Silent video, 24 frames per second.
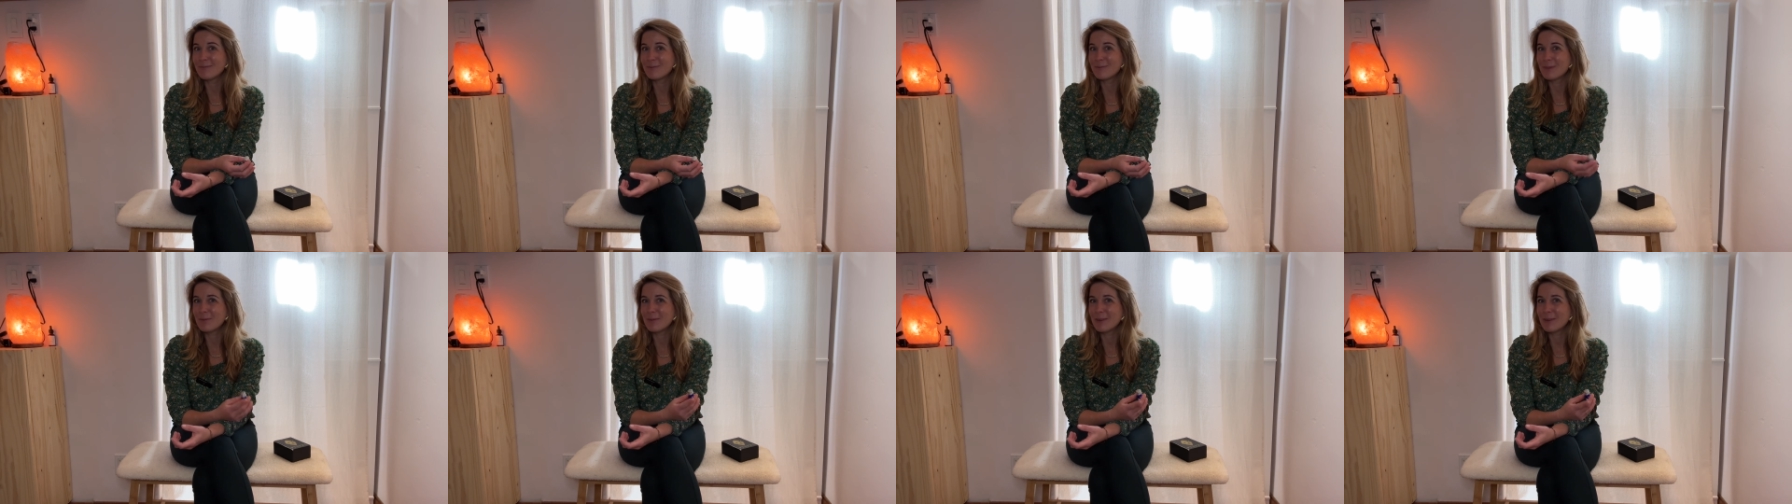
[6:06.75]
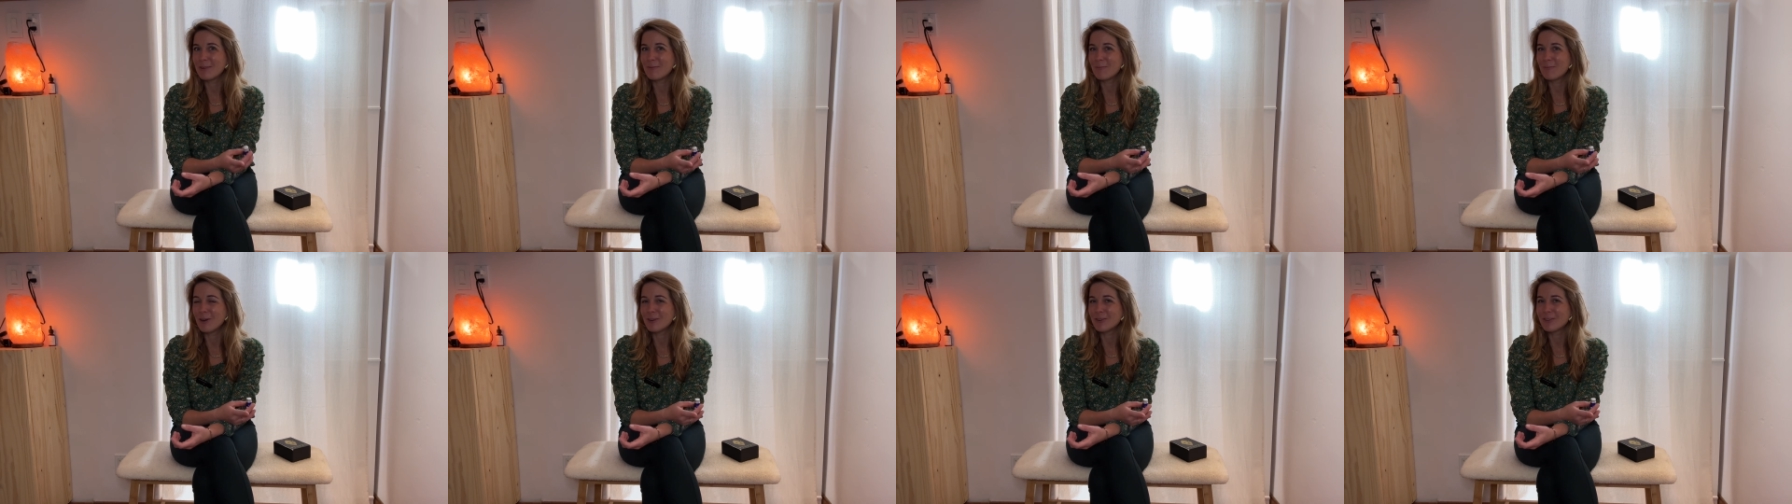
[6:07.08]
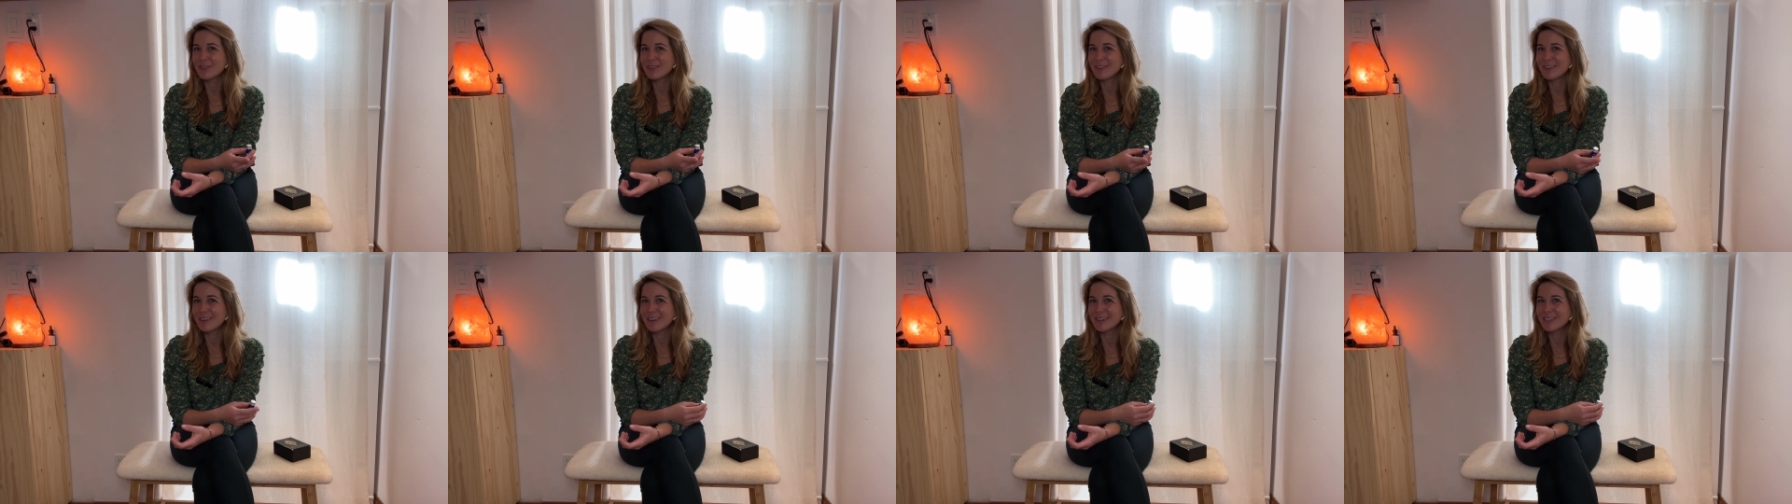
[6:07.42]
maybe
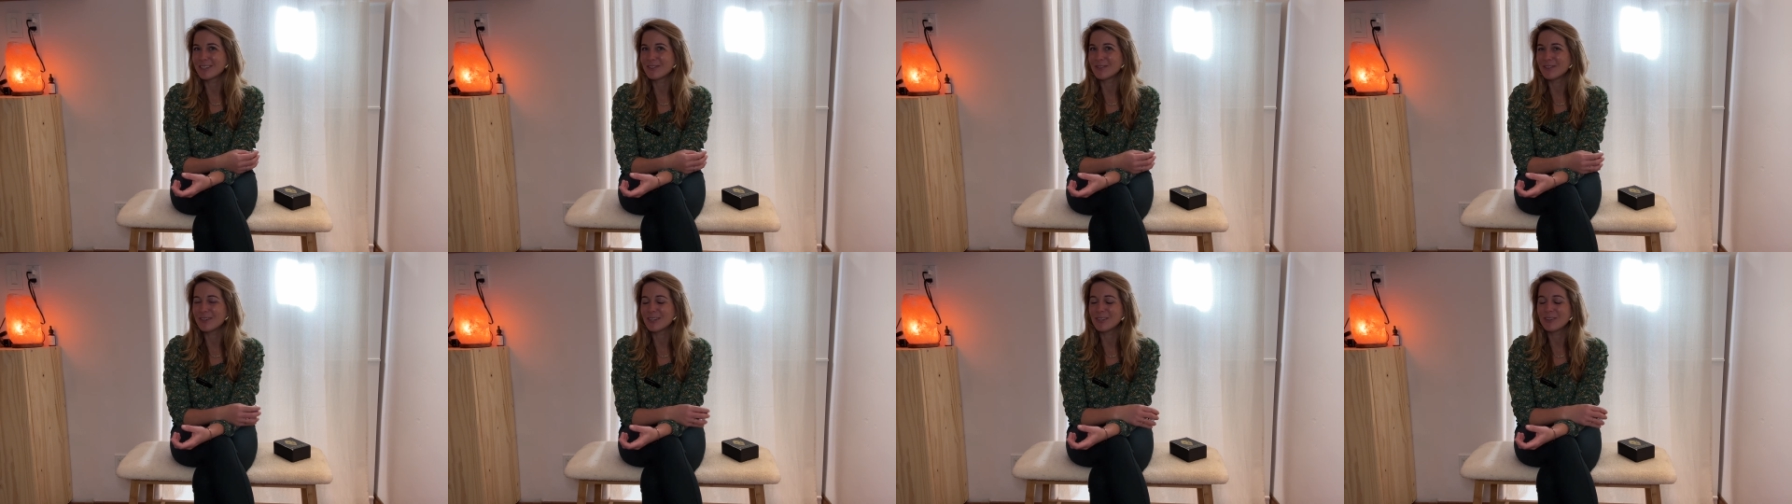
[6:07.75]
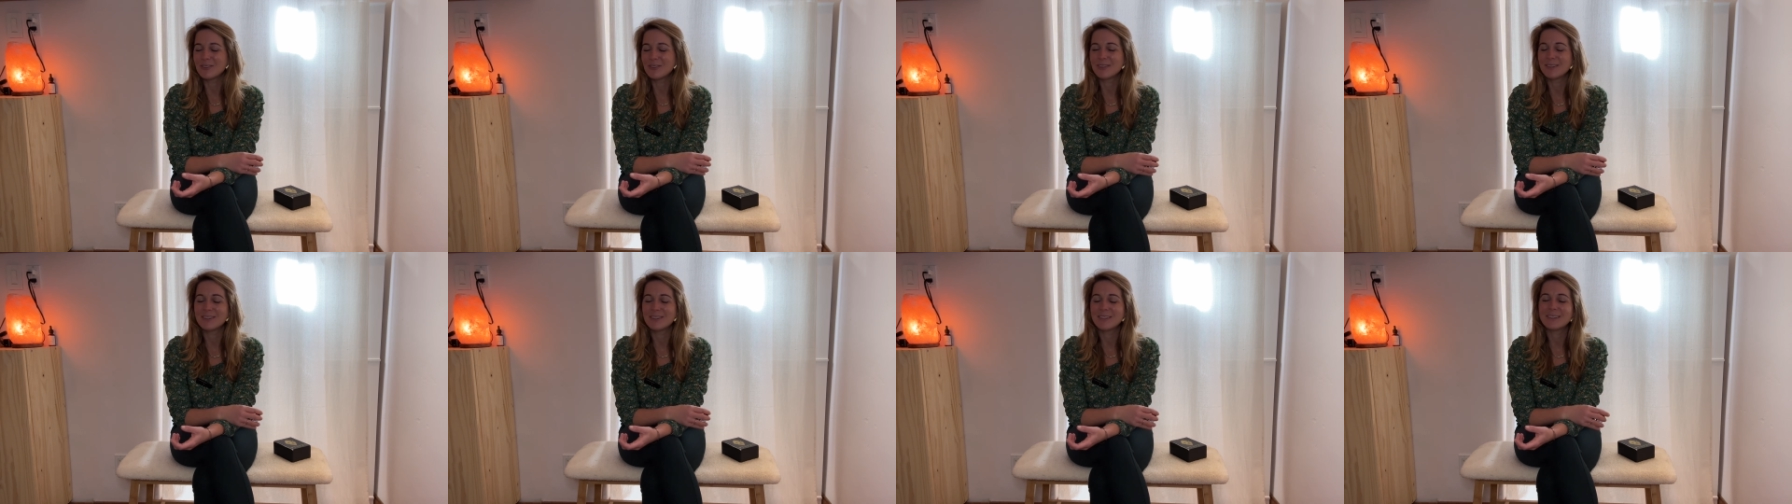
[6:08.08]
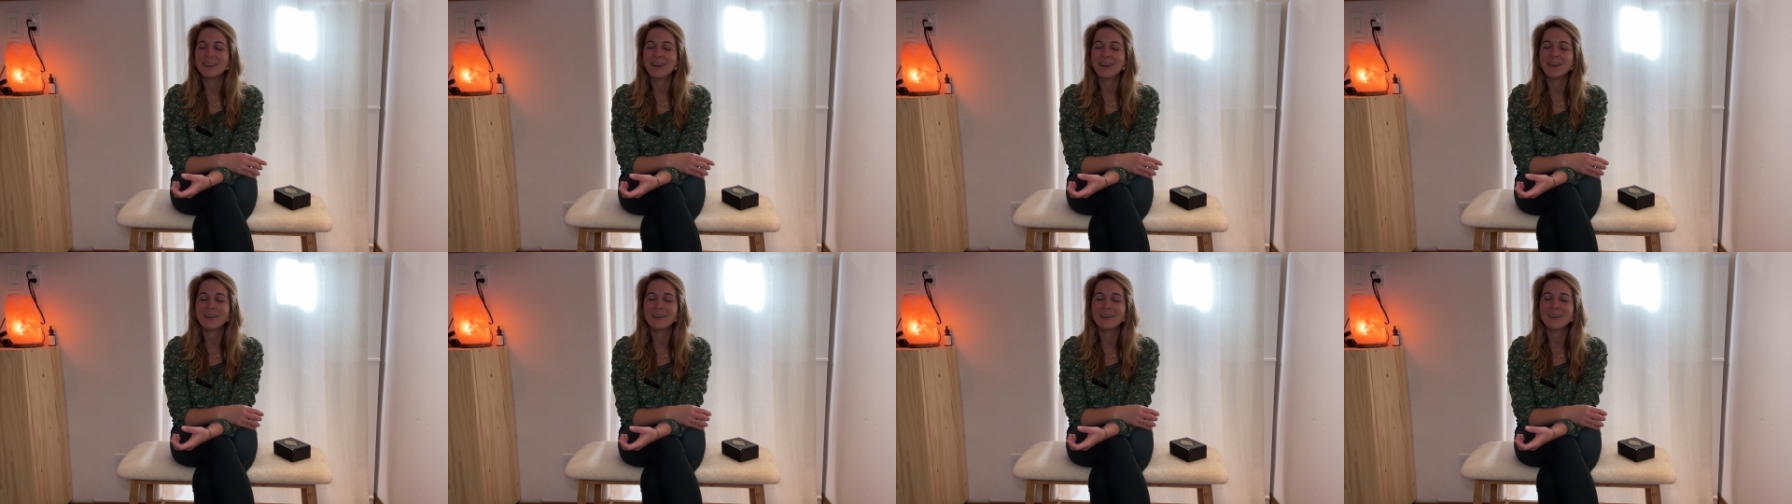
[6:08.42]
watch the next video to
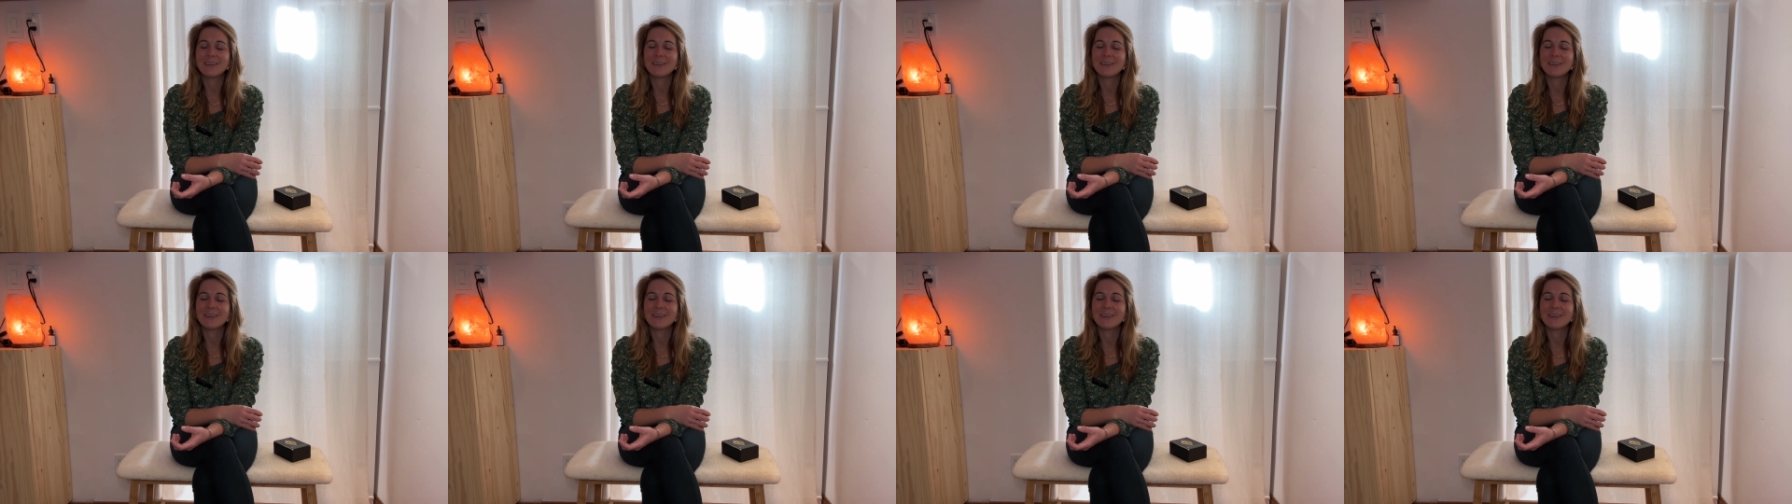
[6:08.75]
decide